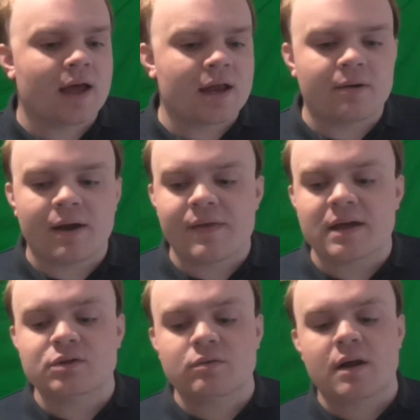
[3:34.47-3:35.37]
Anyway,
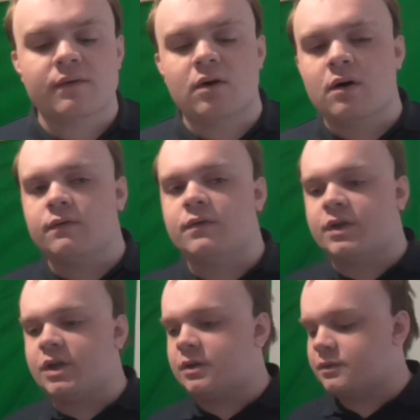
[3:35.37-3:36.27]
that's all I've got
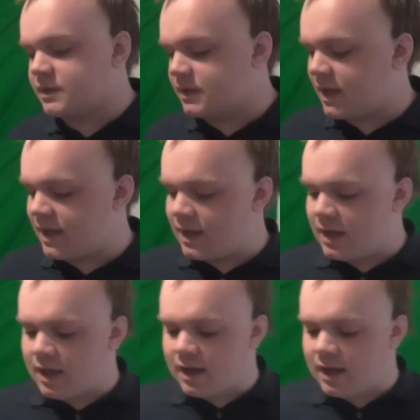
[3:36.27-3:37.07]
for you today.